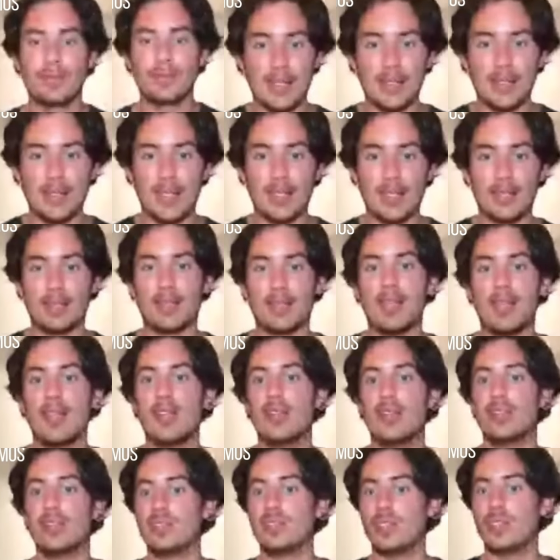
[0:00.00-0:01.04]
So what I
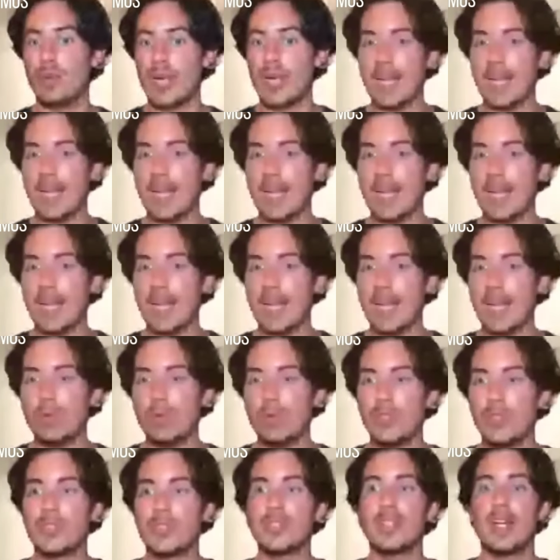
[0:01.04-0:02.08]
said was that
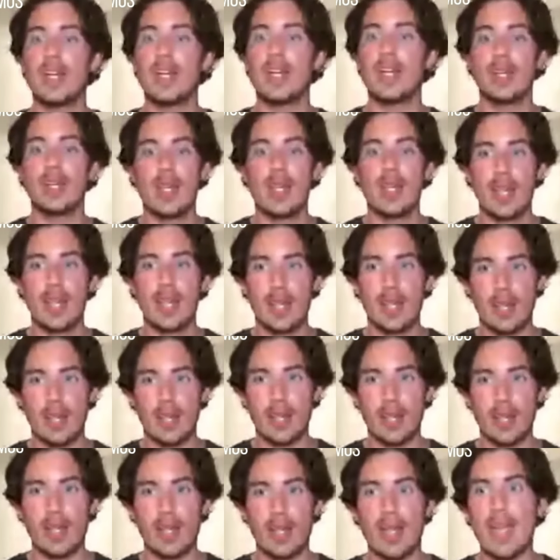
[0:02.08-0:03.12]
everything that
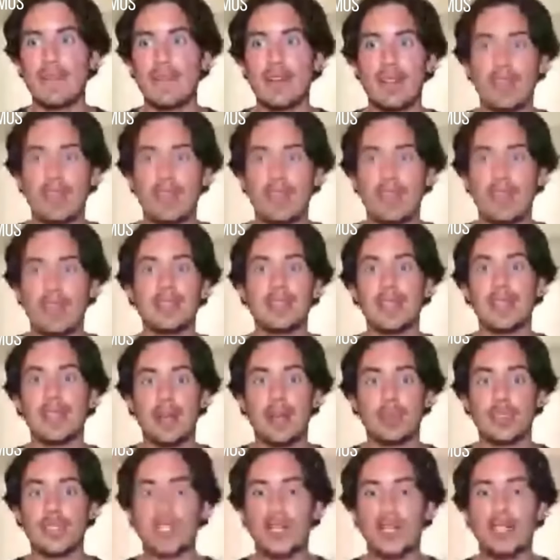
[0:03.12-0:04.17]
is in the outside is
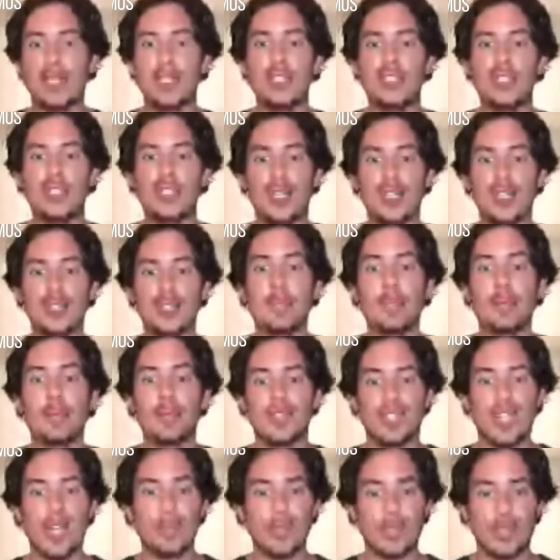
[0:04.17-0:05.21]
just a perception
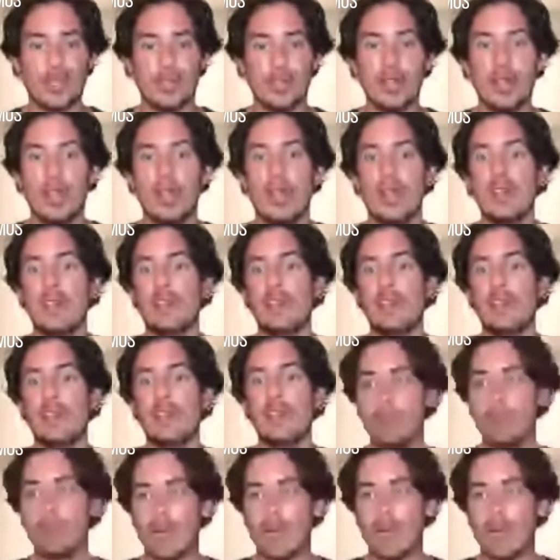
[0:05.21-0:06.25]
by the
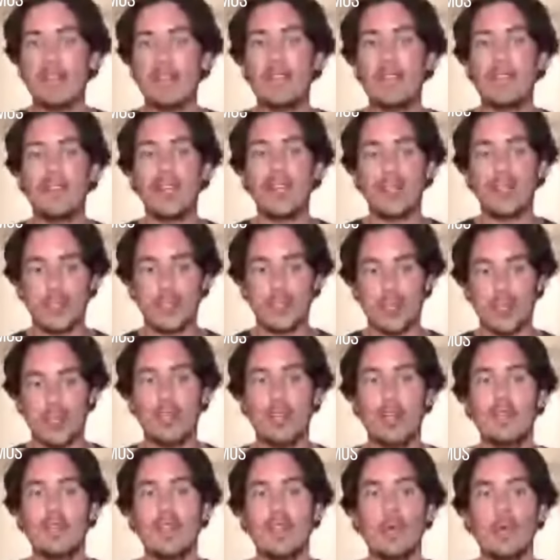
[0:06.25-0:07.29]
filter of our
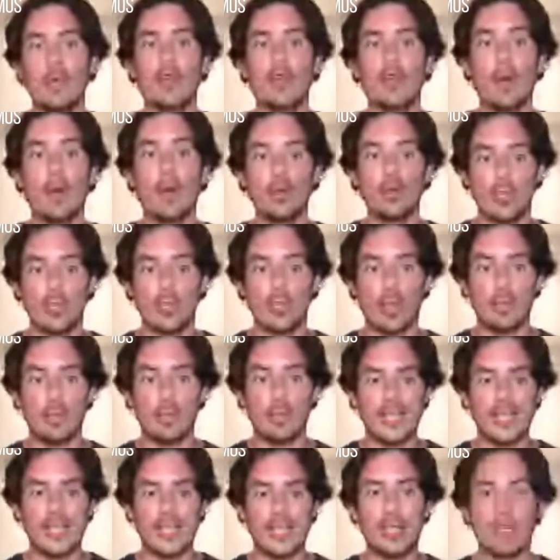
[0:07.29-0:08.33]
emotional magnetical
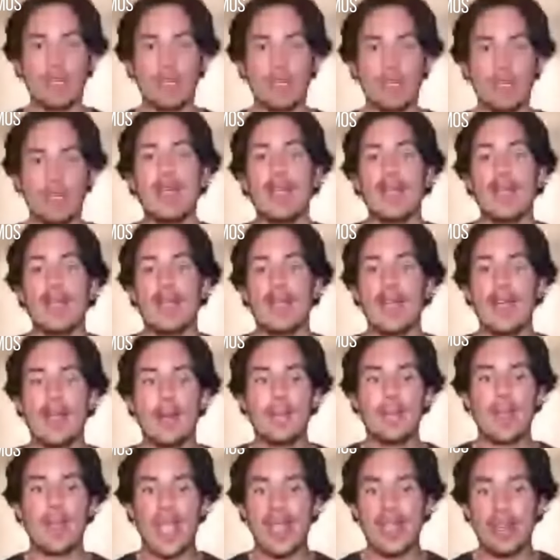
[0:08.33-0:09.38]

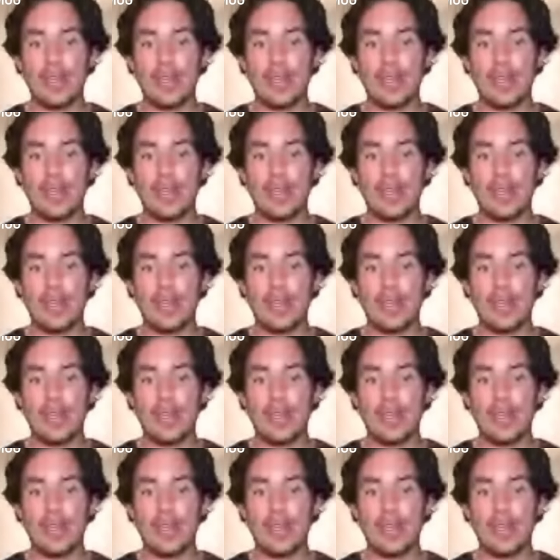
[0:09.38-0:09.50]
energy